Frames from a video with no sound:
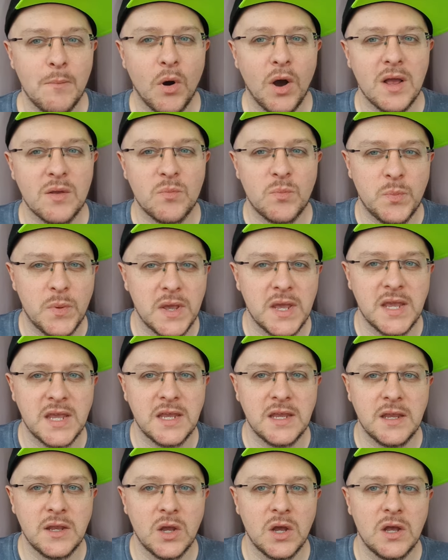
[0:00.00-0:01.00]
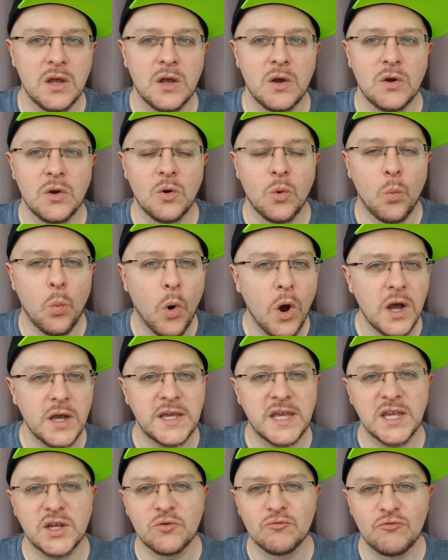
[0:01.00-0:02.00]
might be
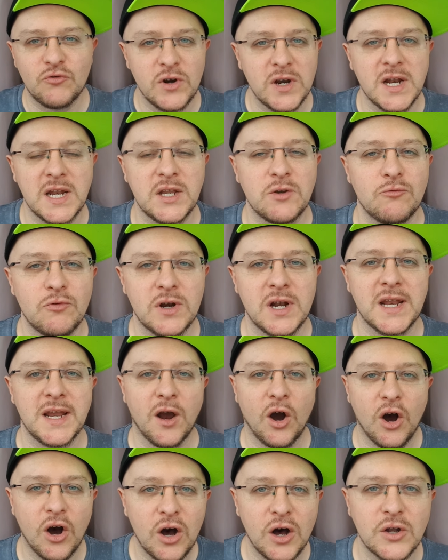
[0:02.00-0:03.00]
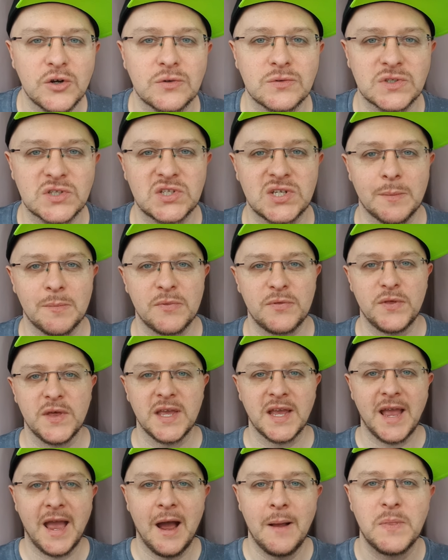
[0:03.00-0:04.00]
working really hard on
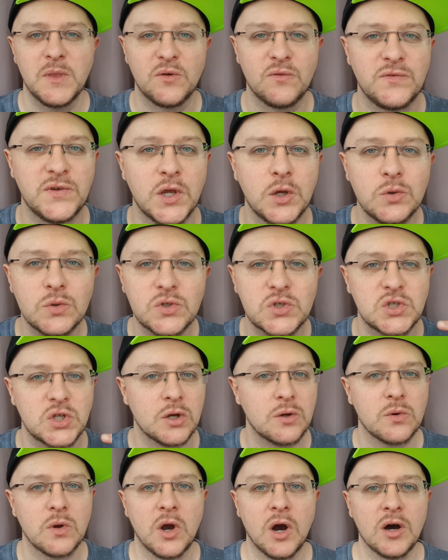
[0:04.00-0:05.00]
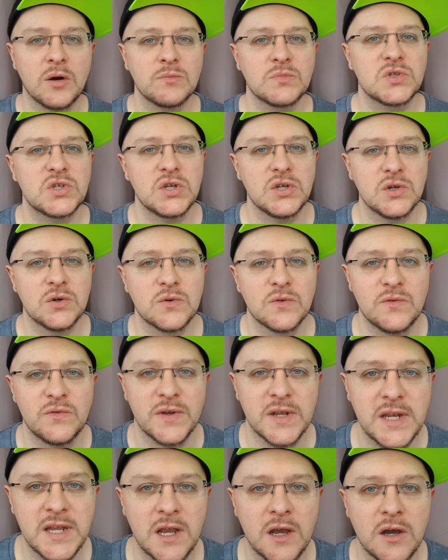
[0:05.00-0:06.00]
something and the views don't come to your
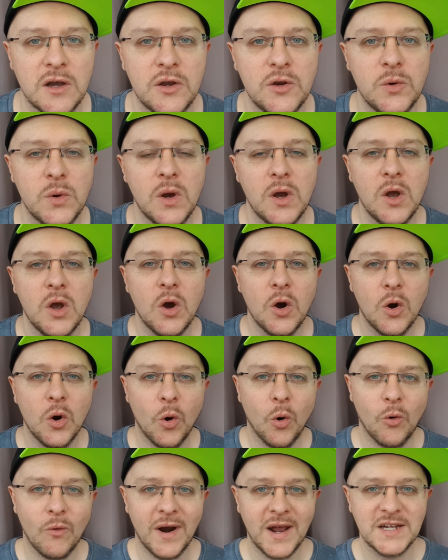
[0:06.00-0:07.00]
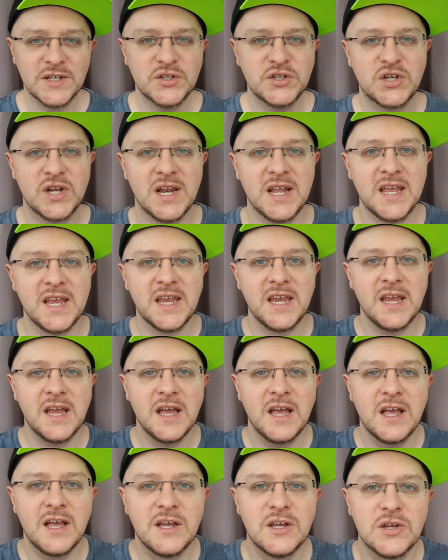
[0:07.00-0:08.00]
video, or actually
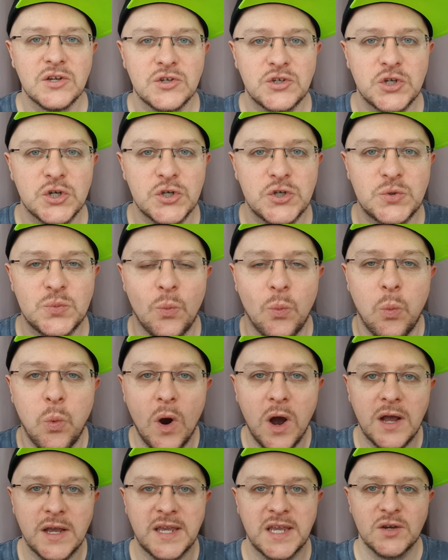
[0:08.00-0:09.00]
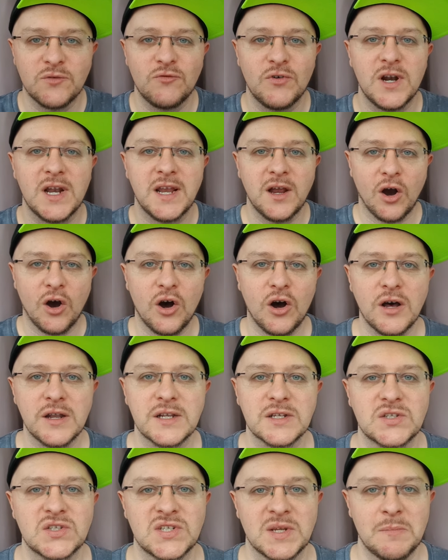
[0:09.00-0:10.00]
just working really hard
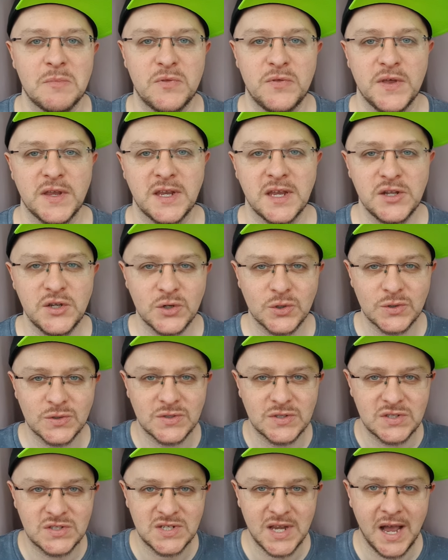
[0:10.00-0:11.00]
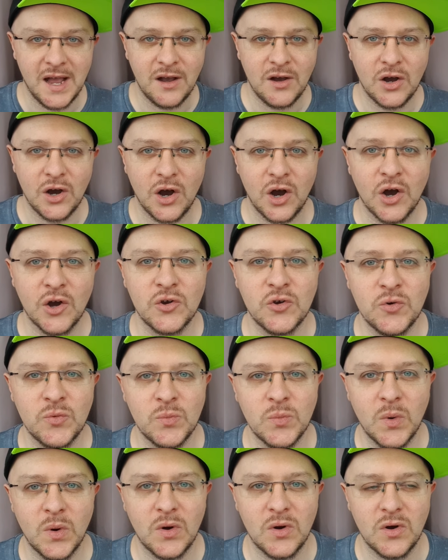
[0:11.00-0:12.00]
at something and you're sat at
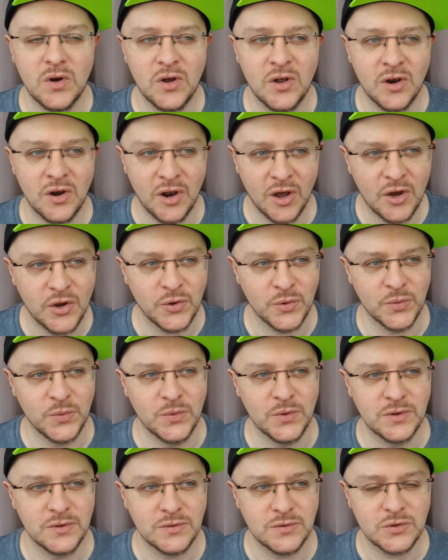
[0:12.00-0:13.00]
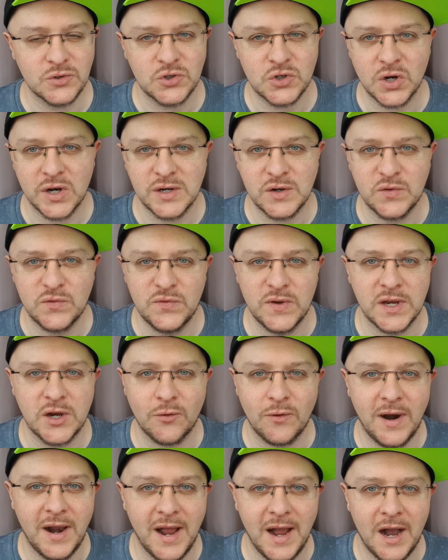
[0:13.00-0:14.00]
home alone, trying to
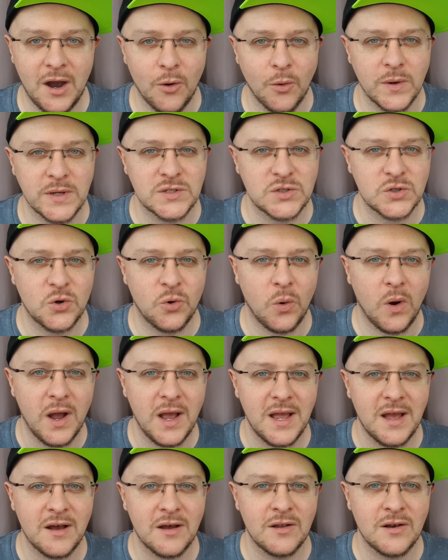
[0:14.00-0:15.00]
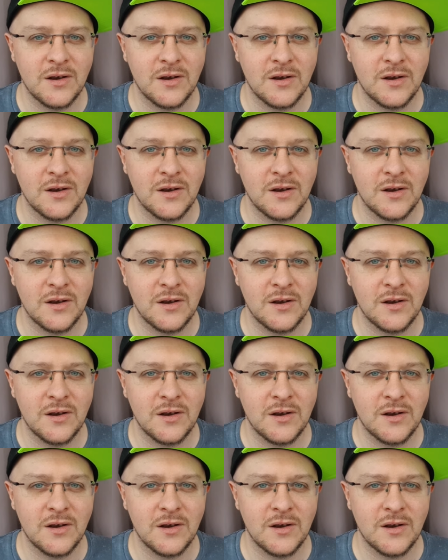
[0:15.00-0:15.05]
figure it out. It's quite a